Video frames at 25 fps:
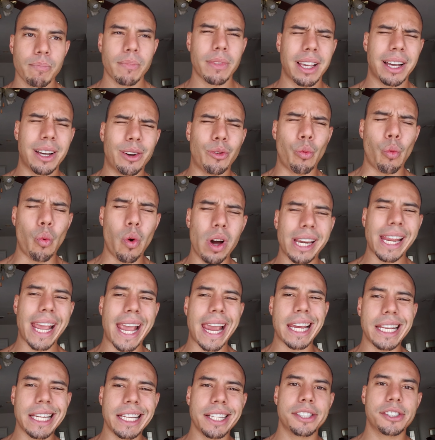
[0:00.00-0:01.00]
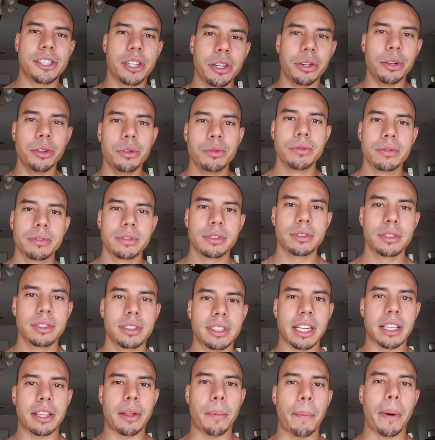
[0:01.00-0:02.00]
A 182 is
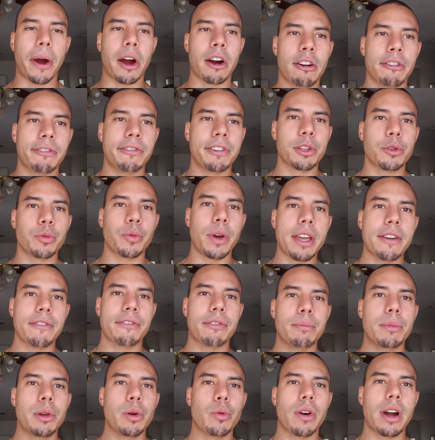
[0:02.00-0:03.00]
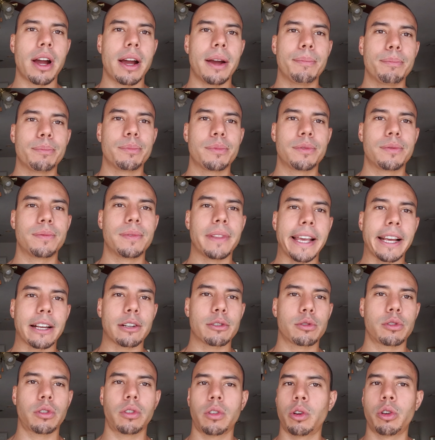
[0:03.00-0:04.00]
like the perfect weight for me, where I'm like
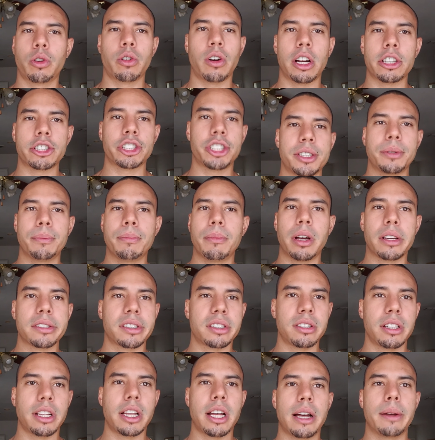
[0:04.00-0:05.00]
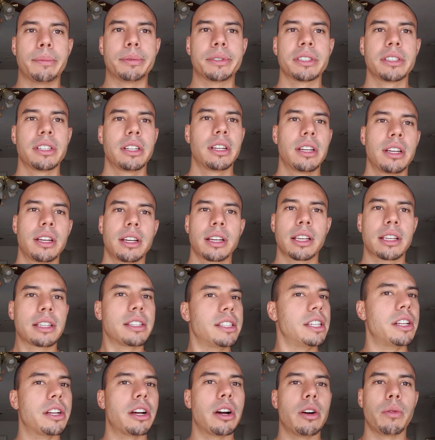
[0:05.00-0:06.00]
crushing muscle ups,
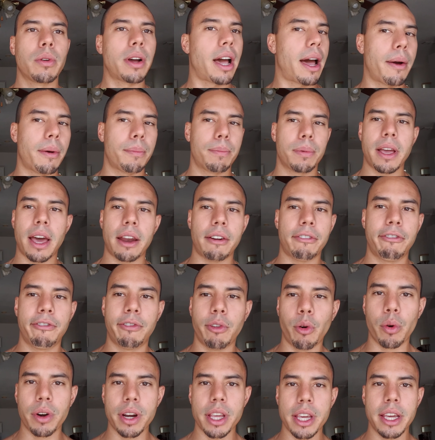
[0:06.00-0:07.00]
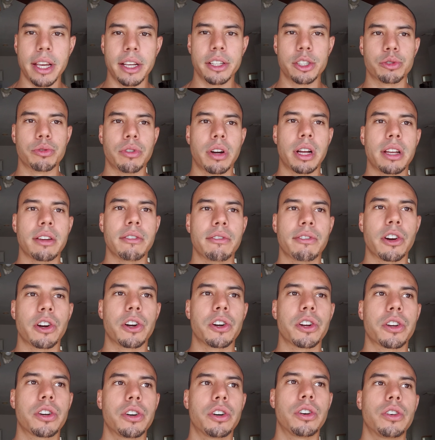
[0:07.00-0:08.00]
got a 40-inch running
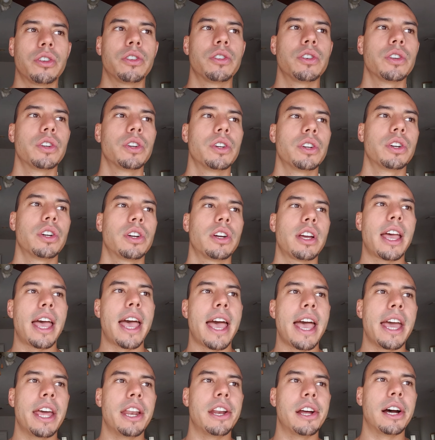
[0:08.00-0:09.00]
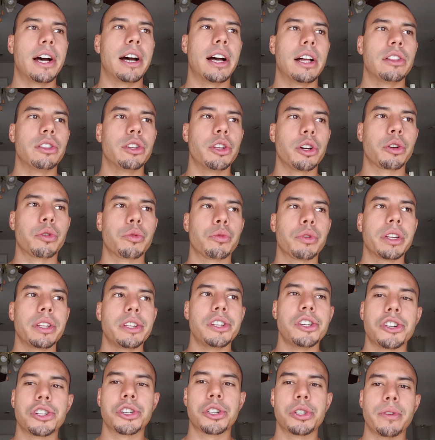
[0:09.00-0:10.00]
vertical, and look really
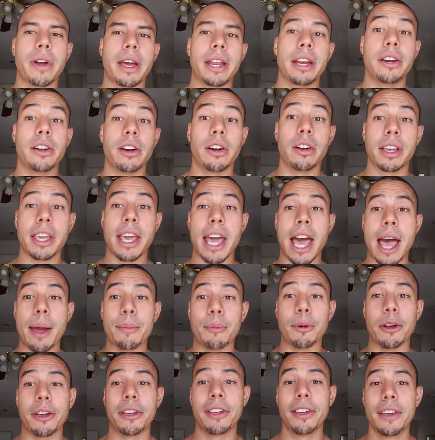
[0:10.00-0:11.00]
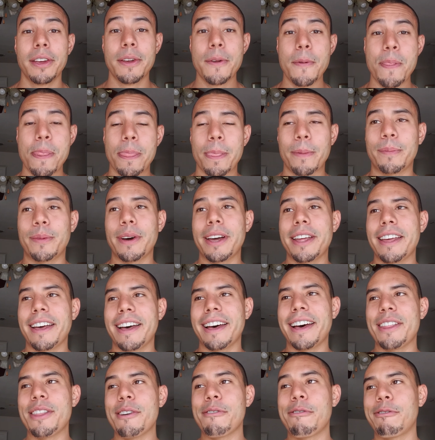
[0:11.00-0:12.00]
shredded on camera. But
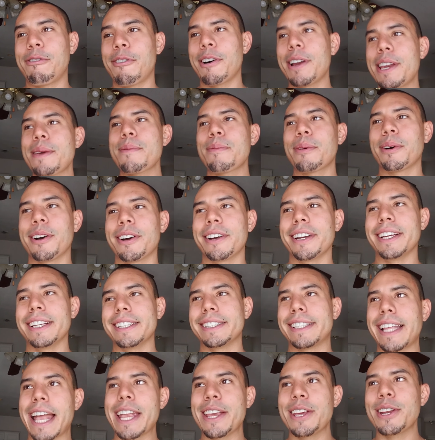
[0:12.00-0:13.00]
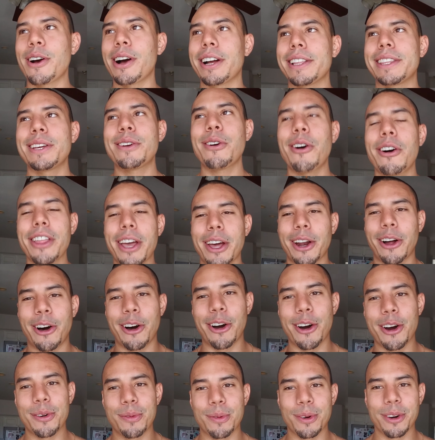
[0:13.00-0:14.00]
the funny part is that, I did all that
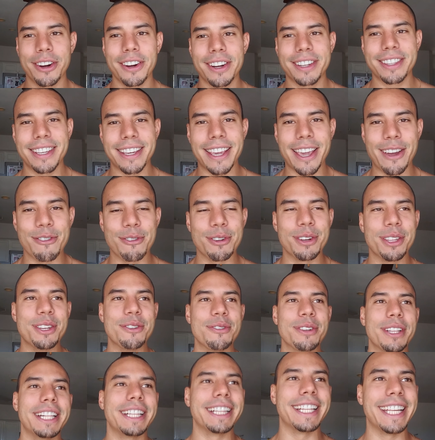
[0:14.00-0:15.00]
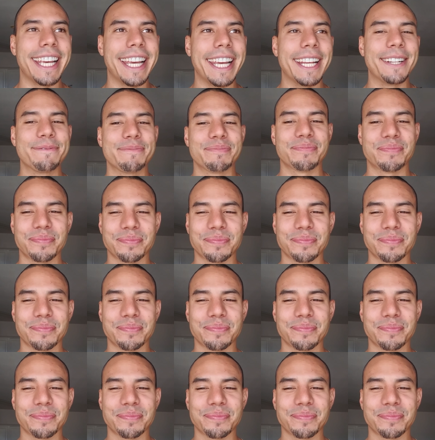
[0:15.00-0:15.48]
hard work to get really, really lean